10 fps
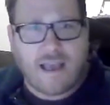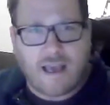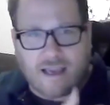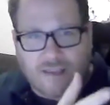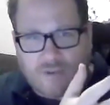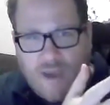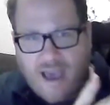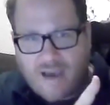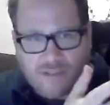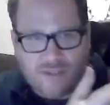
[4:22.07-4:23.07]
if you
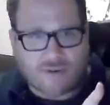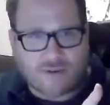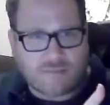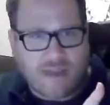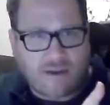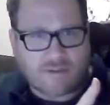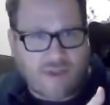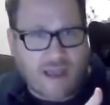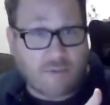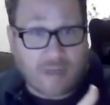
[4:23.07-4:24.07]
have a certain amount of
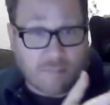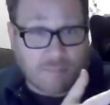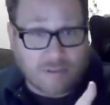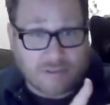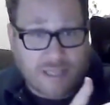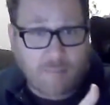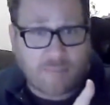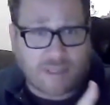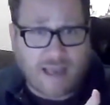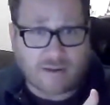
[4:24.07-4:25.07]
equity built up
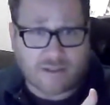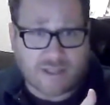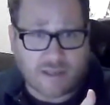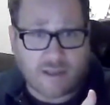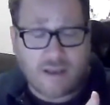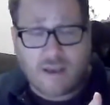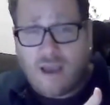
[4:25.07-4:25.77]
in housing,